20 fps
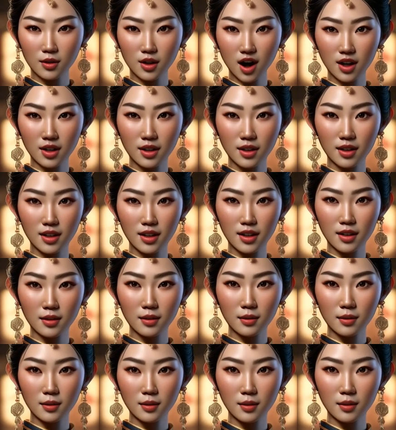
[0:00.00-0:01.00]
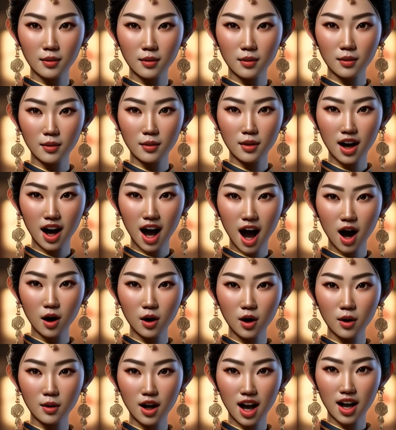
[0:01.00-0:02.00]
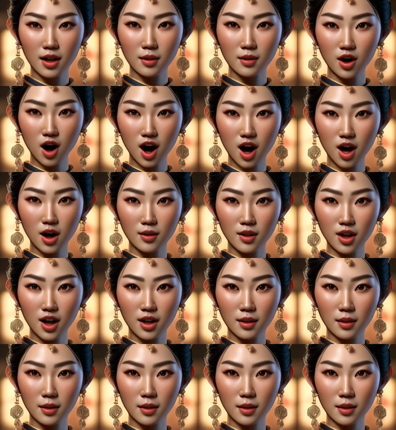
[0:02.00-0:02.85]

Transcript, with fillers: funds. How do you get involved?